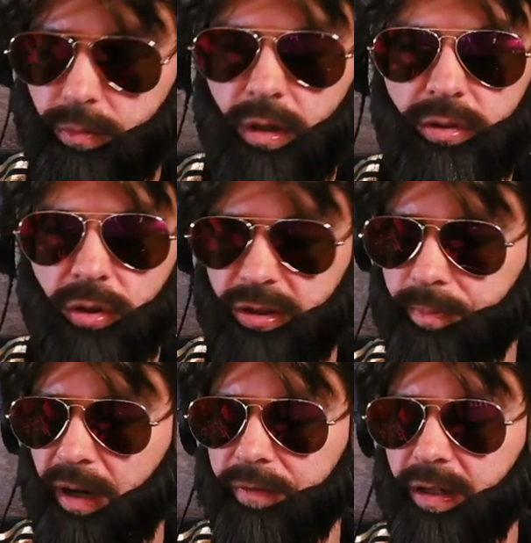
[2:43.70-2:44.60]
So it's
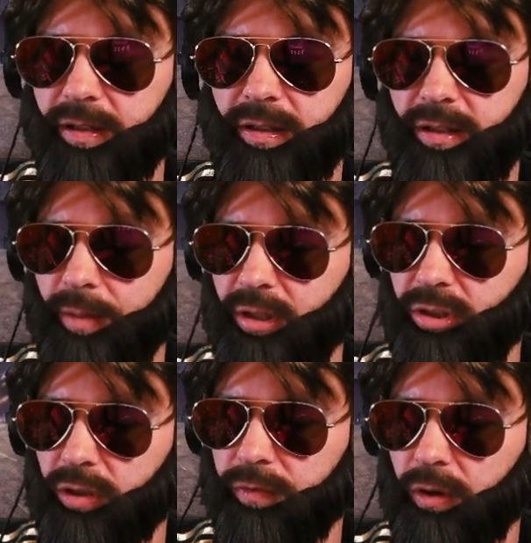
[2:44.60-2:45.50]
buffing the
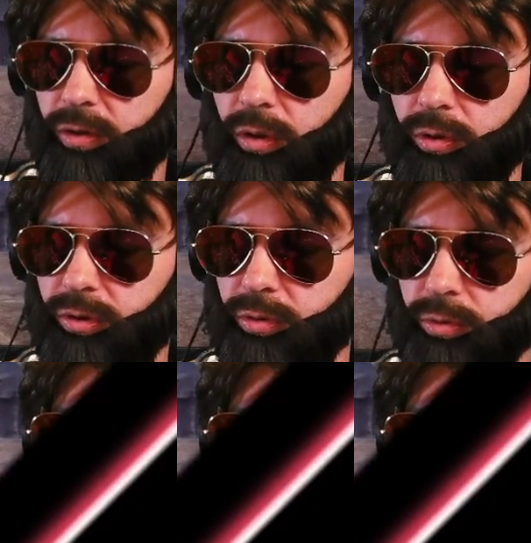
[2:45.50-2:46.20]
damage of those two.